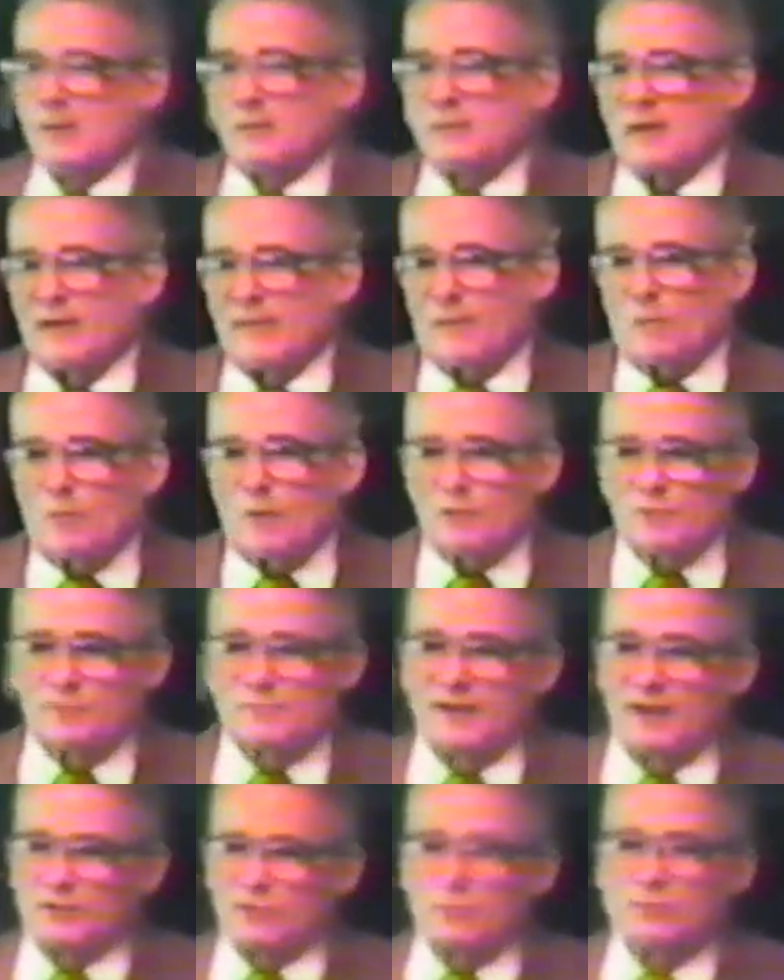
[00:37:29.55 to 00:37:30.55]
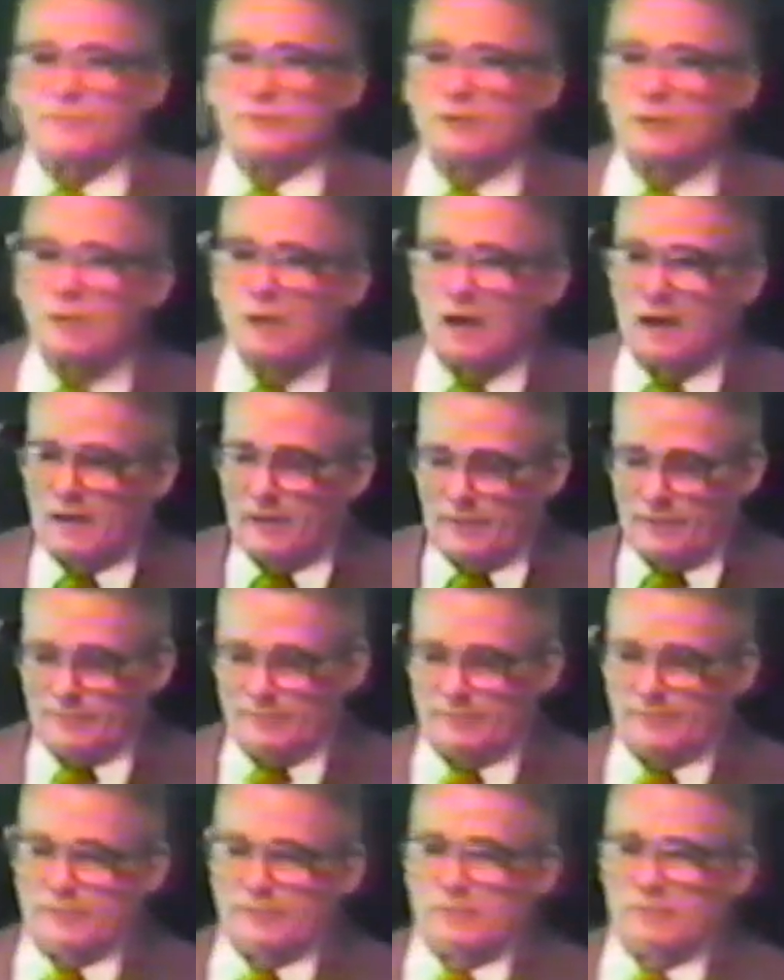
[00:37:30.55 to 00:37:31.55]
Now, the question had to do with the
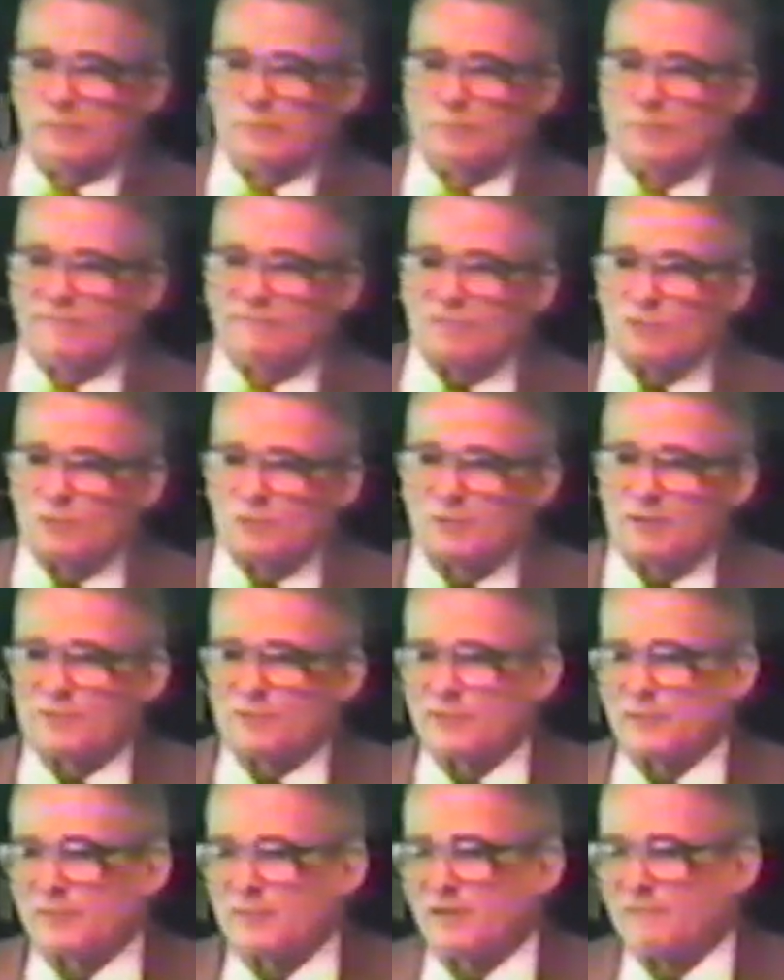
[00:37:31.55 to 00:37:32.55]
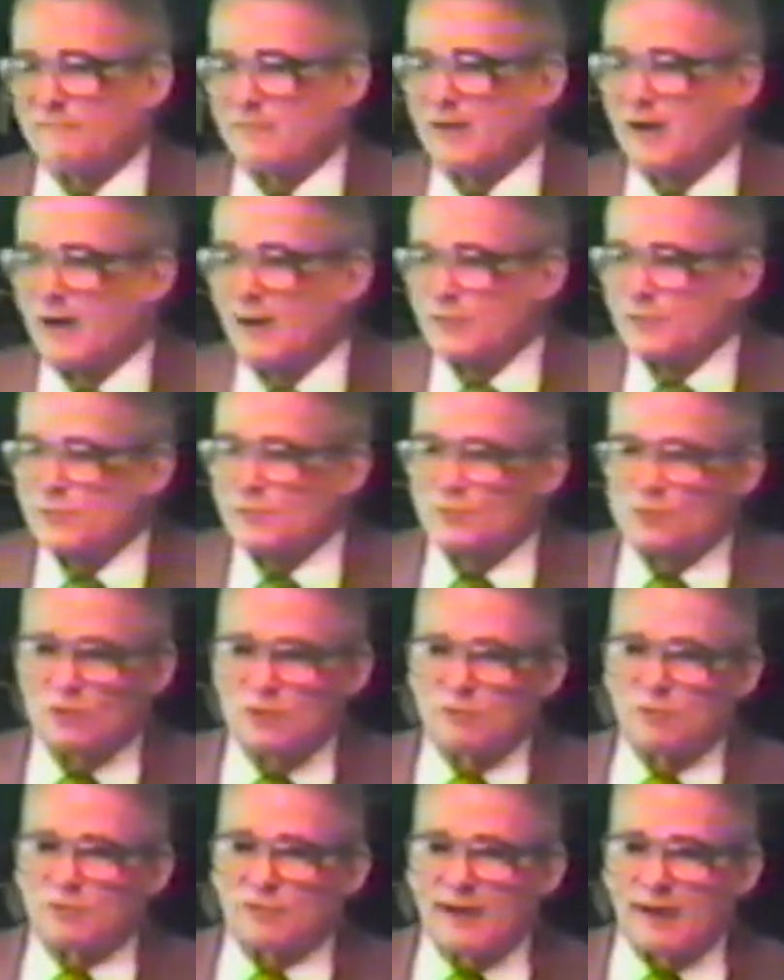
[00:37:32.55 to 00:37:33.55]
ground. We've discussed it enough now. You can
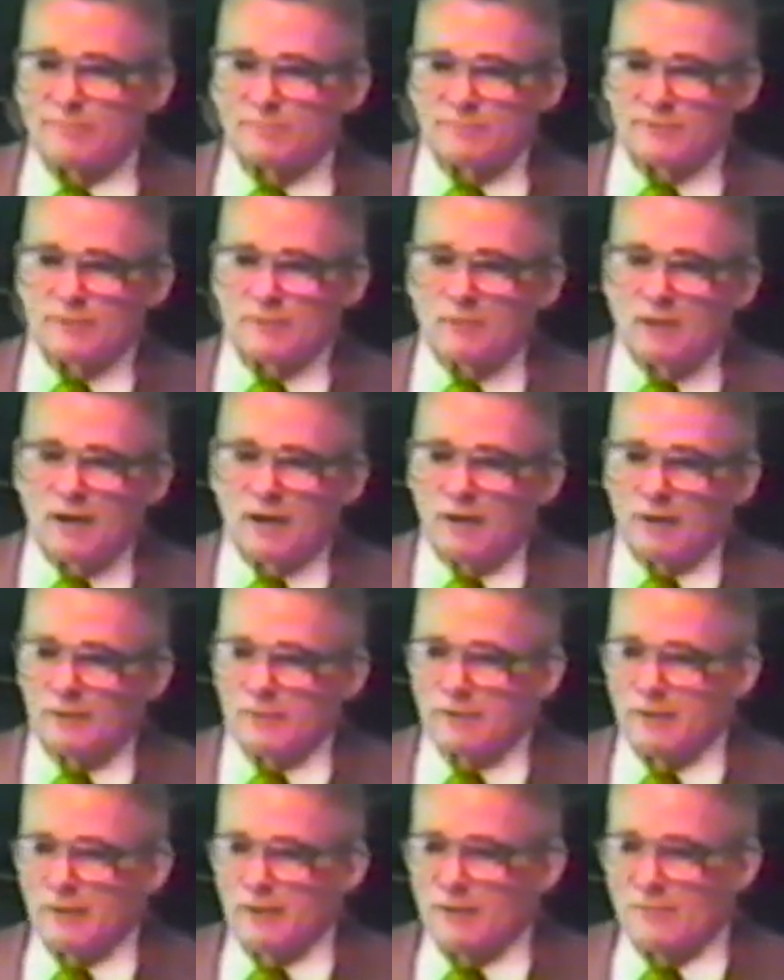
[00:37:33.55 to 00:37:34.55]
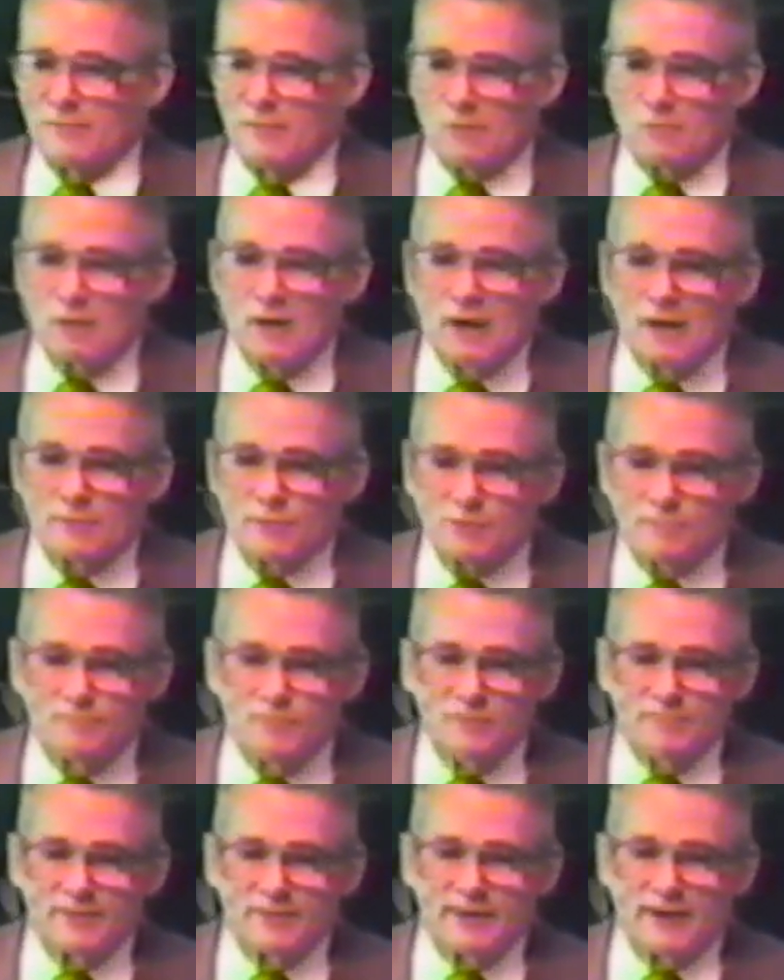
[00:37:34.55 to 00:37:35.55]
see what's happened to the ground. The ground is
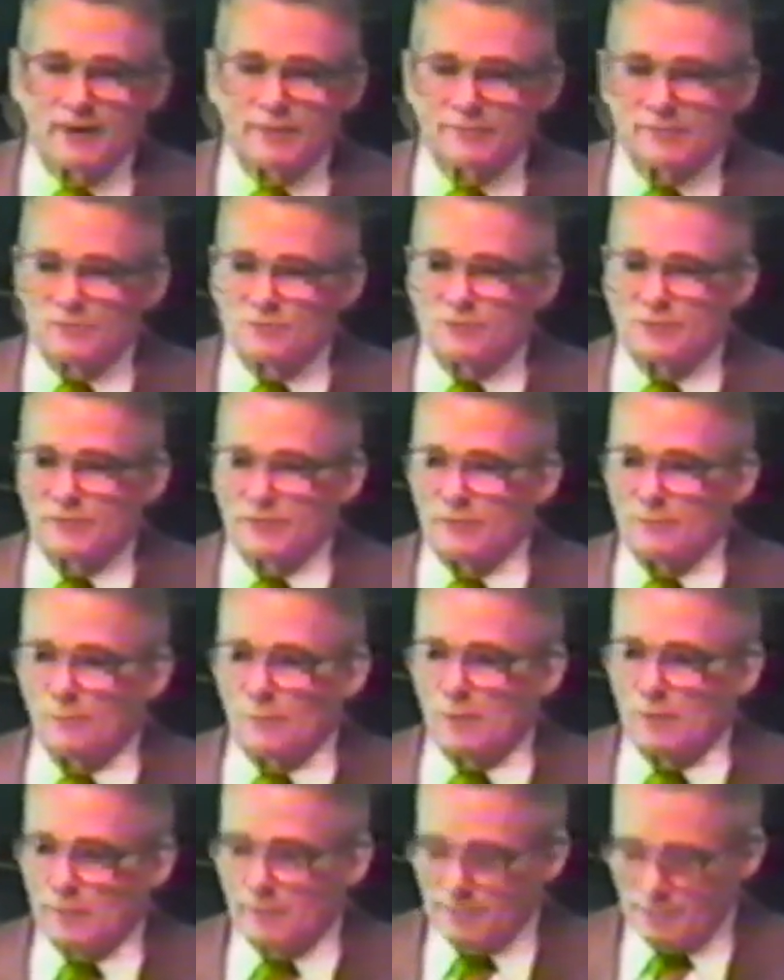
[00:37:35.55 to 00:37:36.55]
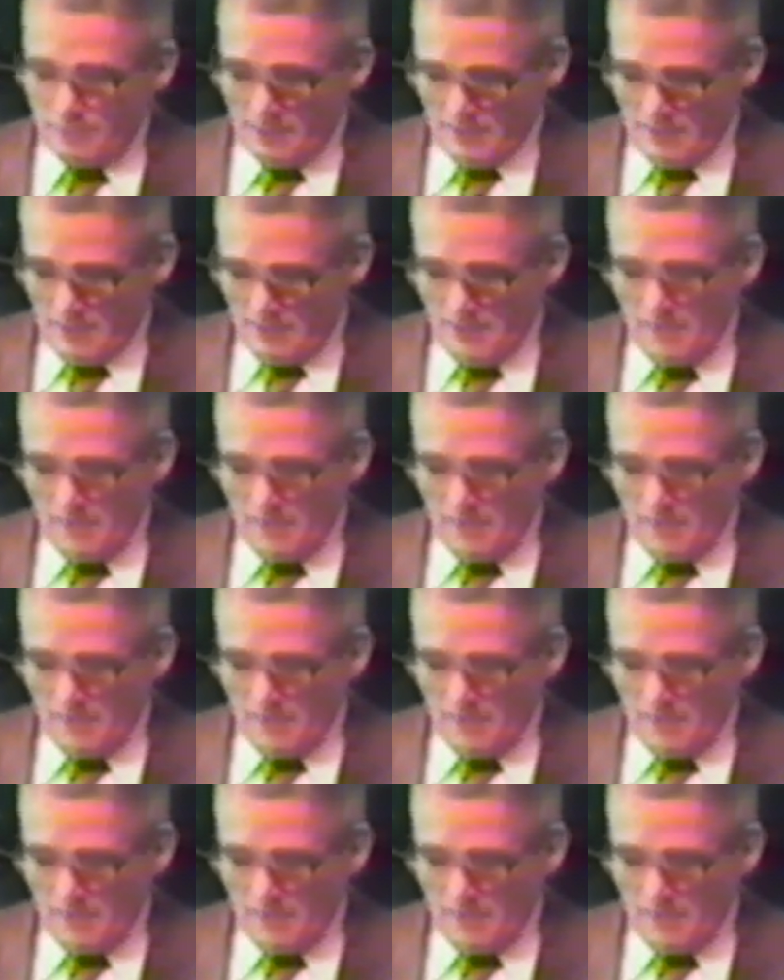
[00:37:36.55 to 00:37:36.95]
pooping out, and it's going to get worse.